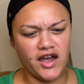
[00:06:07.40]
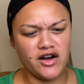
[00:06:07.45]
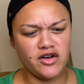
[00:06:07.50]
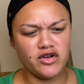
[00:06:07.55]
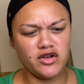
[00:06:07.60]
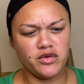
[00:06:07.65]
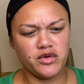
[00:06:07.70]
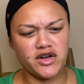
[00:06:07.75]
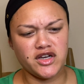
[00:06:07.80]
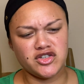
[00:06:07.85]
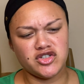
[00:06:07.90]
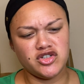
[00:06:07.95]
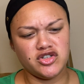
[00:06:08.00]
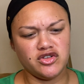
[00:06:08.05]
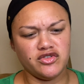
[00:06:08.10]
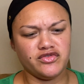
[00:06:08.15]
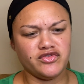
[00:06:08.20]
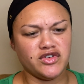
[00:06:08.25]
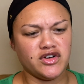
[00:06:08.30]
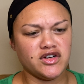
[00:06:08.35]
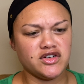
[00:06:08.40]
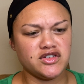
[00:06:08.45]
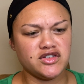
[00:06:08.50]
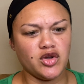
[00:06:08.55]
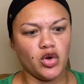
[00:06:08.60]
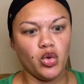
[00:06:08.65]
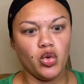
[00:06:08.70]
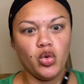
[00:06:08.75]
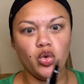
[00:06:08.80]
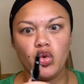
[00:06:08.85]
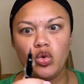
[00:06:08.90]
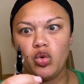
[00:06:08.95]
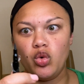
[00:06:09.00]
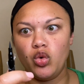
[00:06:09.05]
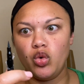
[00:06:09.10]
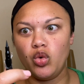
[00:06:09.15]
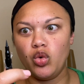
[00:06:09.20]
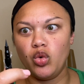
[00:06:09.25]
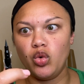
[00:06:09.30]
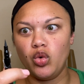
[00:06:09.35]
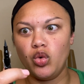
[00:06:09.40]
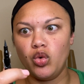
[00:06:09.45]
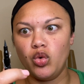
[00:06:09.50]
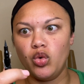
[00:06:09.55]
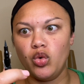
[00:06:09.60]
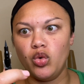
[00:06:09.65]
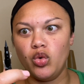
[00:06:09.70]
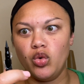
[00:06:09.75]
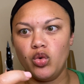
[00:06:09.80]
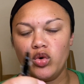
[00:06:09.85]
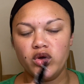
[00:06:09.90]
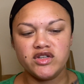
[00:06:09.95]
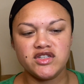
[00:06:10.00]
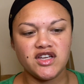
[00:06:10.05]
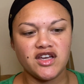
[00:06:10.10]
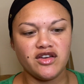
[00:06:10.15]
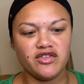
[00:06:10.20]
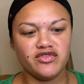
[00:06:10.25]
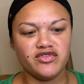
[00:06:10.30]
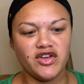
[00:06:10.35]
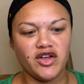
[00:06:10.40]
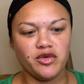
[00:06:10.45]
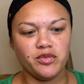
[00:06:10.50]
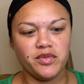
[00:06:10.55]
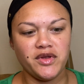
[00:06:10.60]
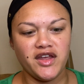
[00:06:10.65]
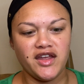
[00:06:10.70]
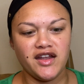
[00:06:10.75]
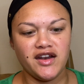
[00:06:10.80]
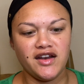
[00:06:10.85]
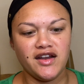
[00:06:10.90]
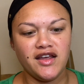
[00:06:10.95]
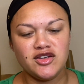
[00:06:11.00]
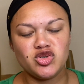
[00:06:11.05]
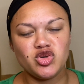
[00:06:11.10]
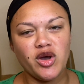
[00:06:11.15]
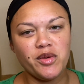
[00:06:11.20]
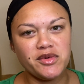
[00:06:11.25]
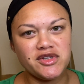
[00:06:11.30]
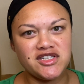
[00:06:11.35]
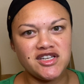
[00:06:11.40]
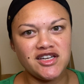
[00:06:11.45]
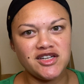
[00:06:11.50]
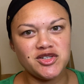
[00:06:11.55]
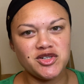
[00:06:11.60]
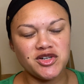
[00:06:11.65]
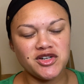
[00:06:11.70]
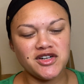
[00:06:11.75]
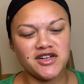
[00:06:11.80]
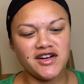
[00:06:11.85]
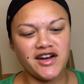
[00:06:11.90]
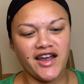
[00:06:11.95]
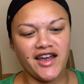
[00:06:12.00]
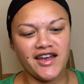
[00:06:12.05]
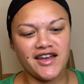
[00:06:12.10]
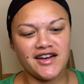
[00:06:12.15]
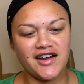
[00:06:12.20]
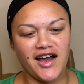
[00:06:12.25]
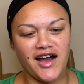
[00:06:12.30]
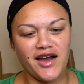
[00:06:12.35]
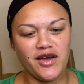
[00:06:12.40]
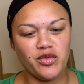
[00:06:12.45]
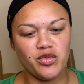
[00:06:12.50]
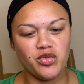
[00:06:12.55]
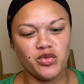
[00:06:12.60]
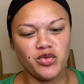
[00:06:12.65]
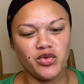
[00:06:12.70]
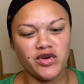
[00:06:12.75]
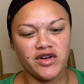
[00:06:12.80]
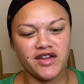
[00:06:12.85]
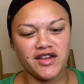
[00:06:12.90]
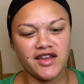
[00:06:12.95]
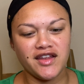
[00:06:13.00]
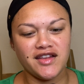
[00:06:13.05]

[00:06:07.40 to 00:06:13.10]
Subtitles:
don't know what I should do first. Ooh, it's like a felt pen. So I'm a teacher and I really